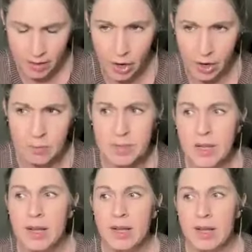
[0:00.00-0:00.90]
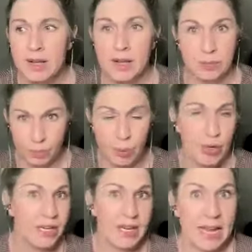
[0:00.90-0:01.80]
carbs is
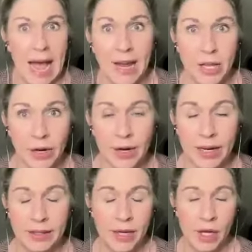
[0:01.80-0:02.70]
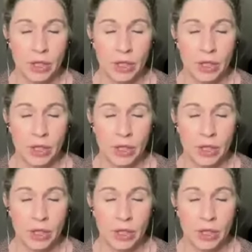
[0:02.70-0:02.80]
pretty dang accurate.